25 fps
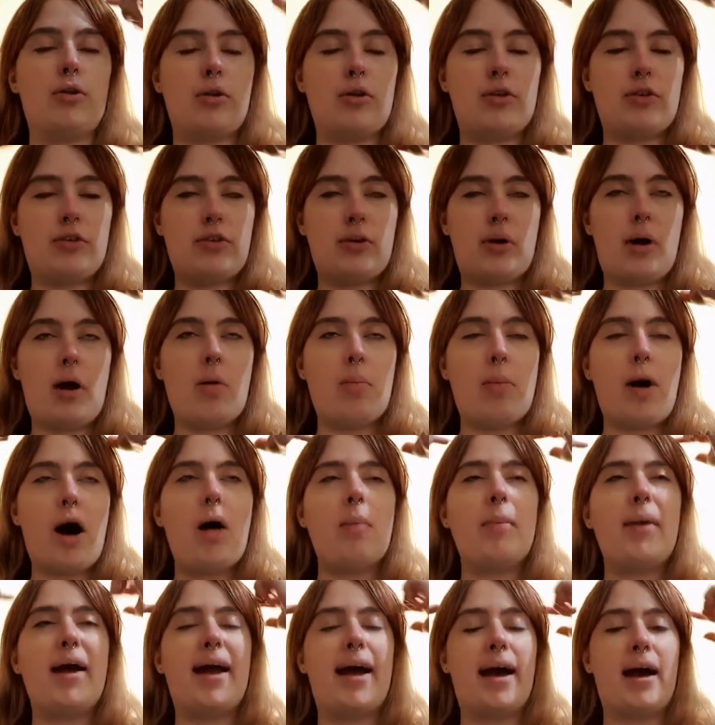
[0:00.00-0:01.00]
So I'll
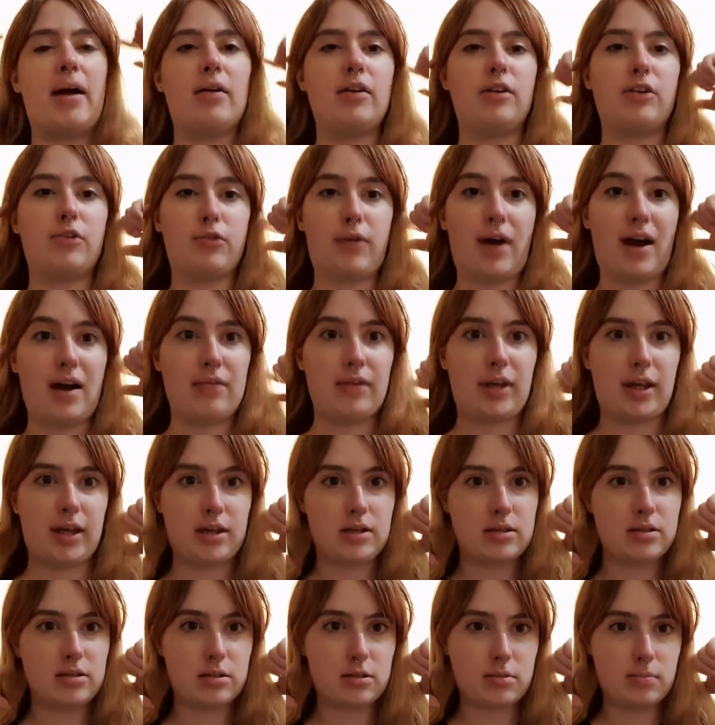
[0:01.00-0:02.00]
part my hair into 5
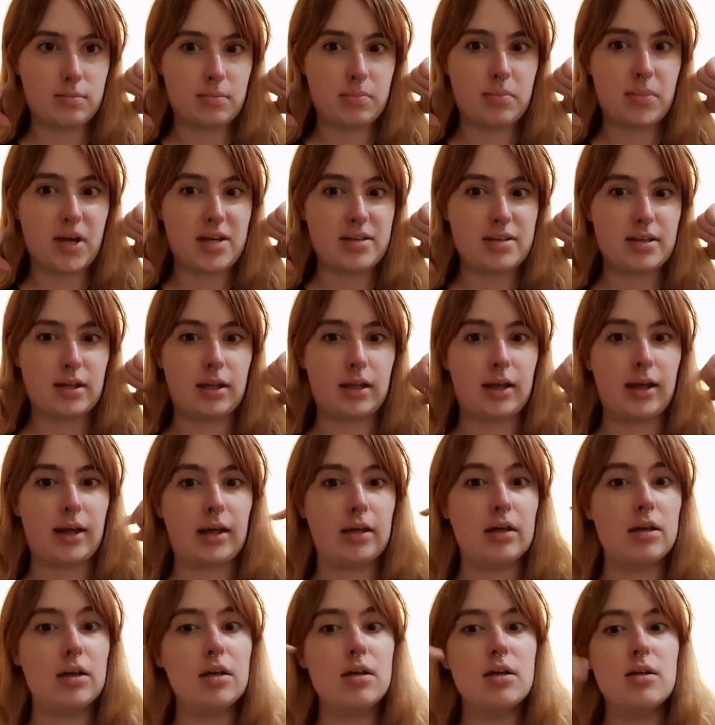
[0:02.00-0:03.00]
layers
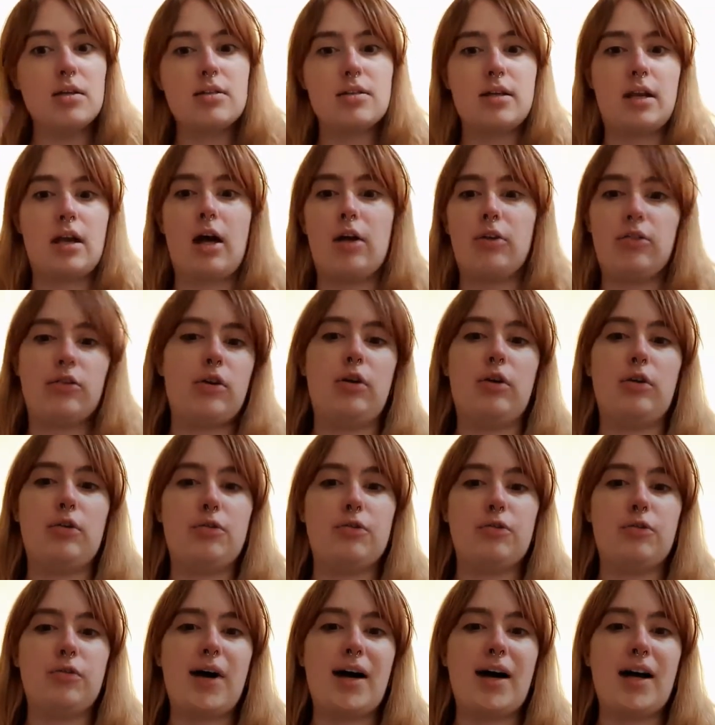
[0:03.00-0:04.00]
basically. So then I'll do
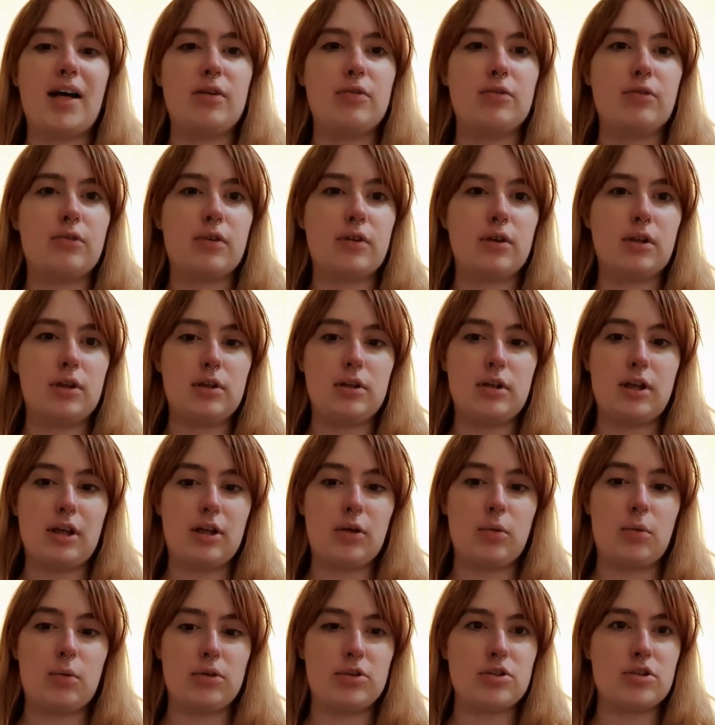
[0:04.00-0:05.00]
5
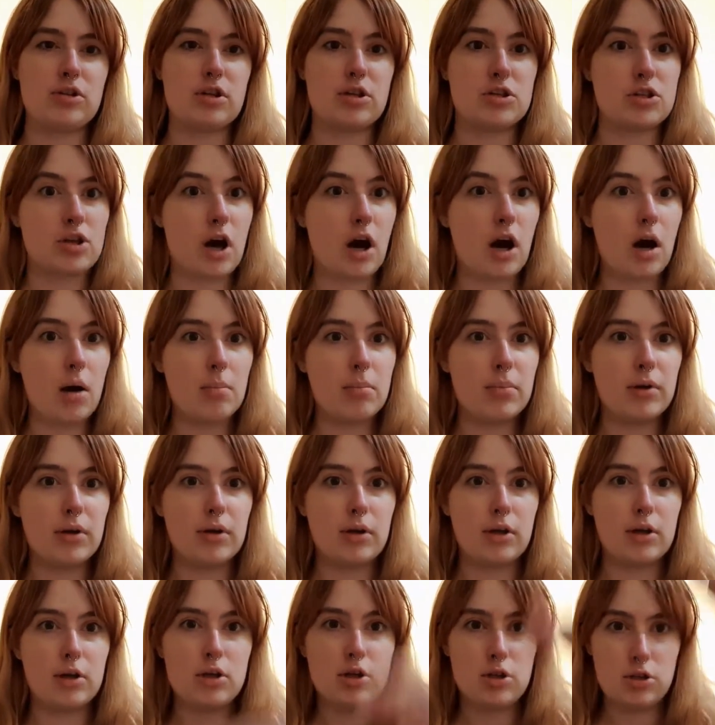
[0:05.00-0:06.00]
yellow ones at the top.
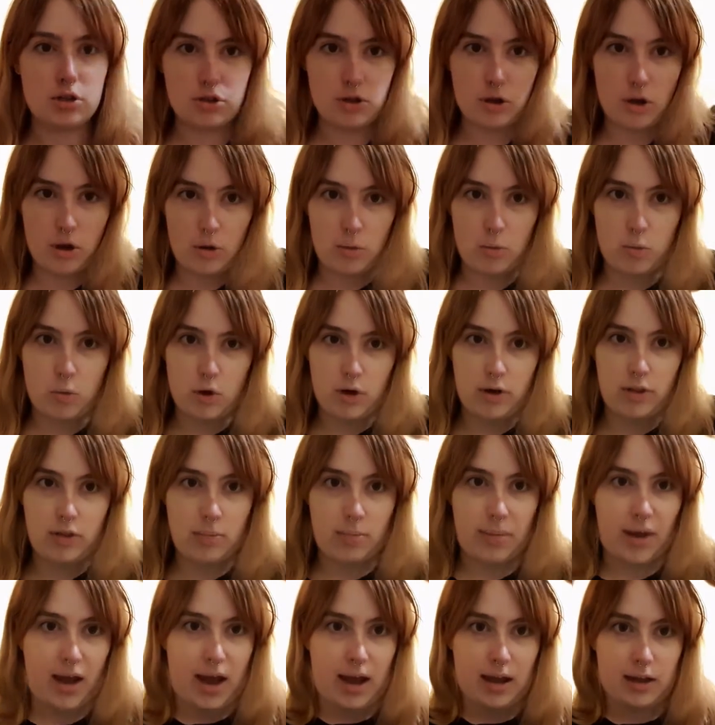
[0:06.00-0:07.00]
So 1 at the
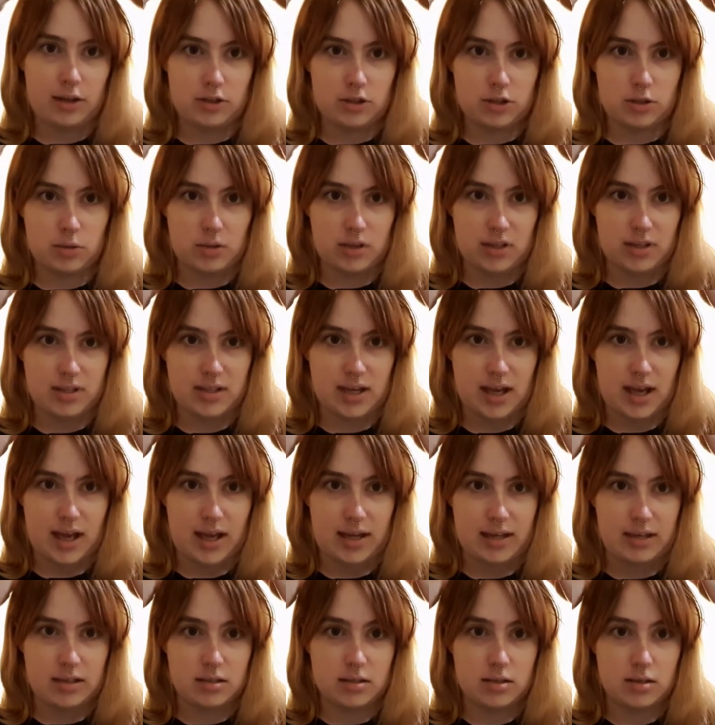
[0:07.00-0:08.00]
back, 2 at the
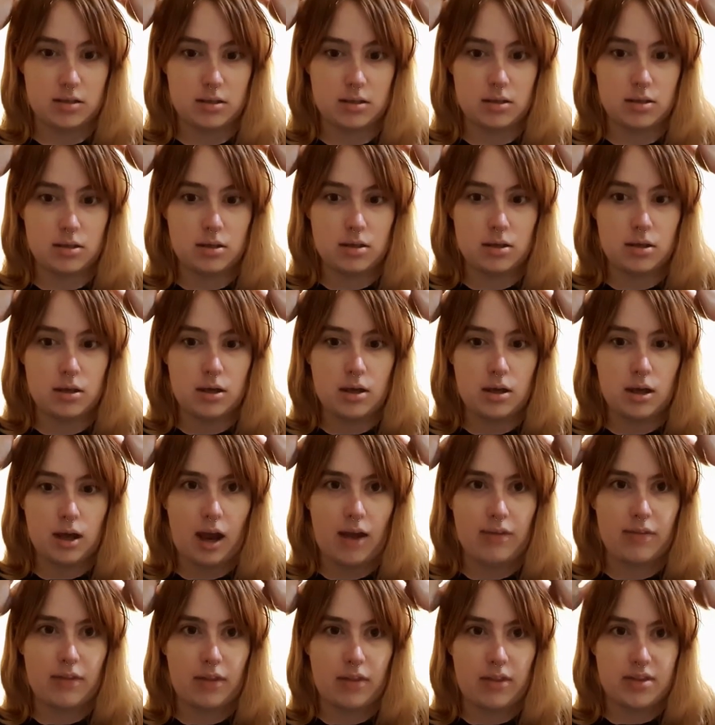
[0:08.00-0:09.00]
side,
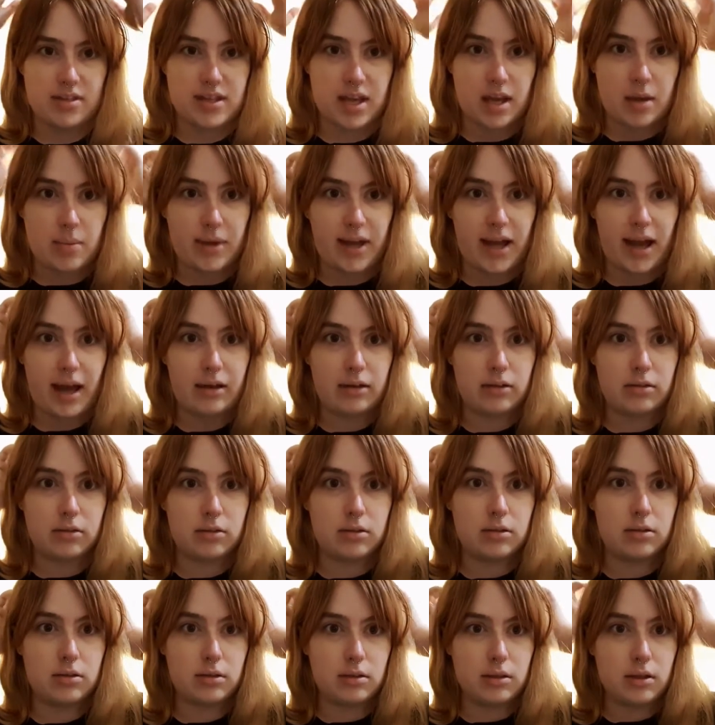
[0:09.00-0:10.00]
and then the same again
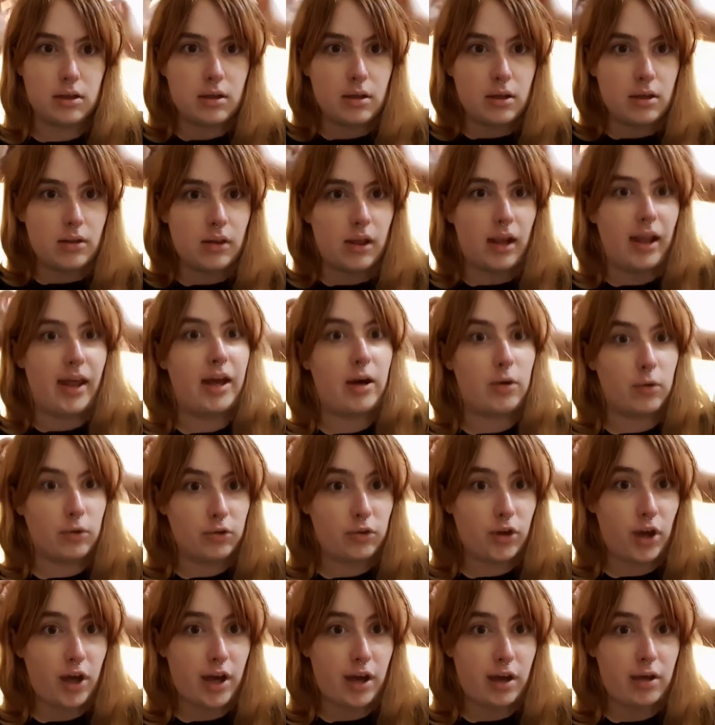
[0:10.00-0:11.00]
the layer
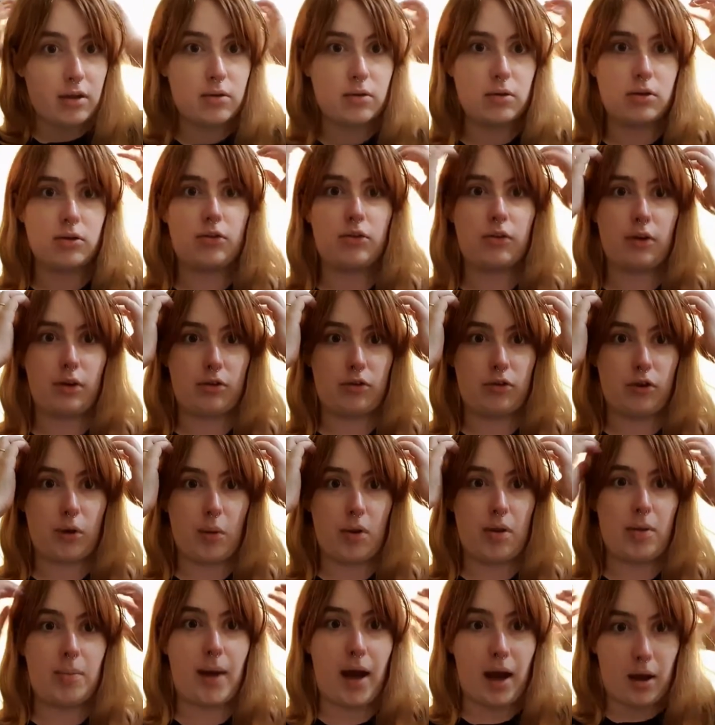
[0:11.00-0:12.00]
under. So 2
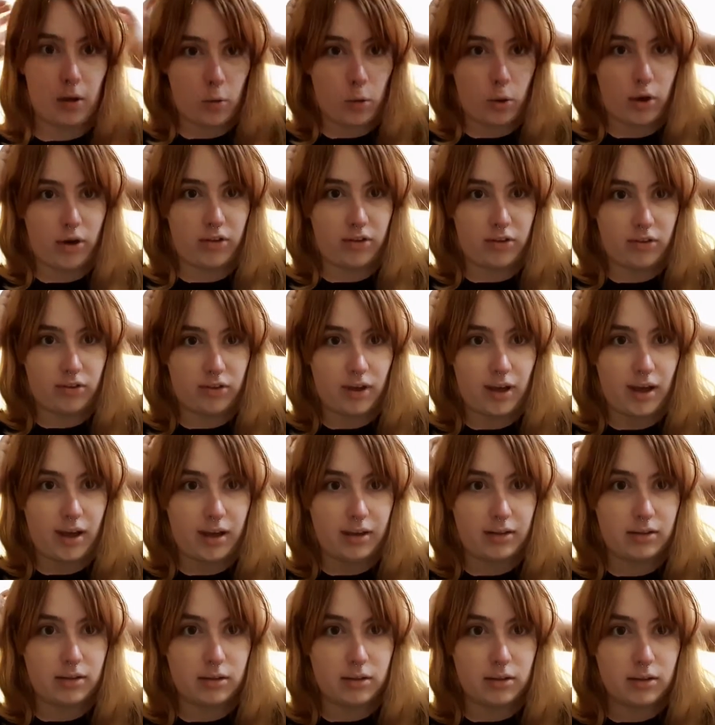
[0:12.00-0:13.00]
at the back, 1 at the
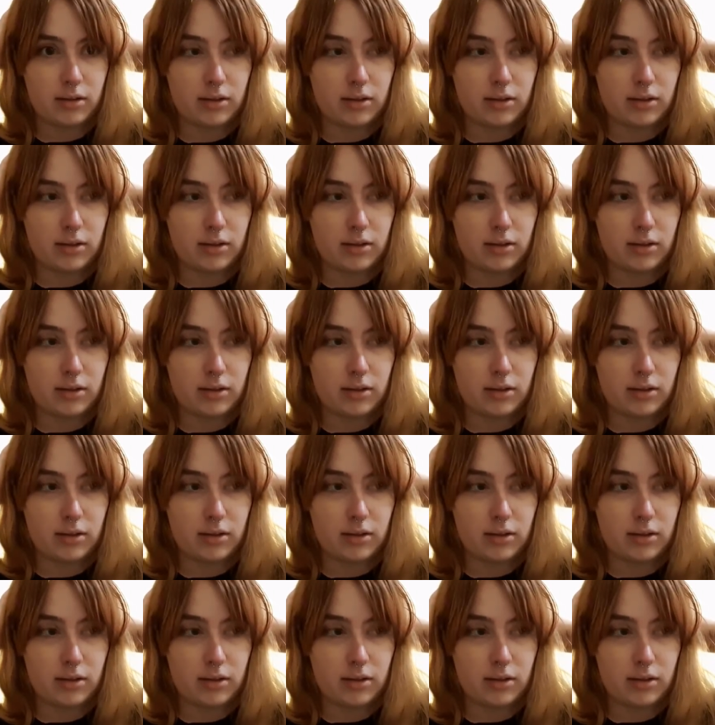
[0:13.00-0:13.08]
side.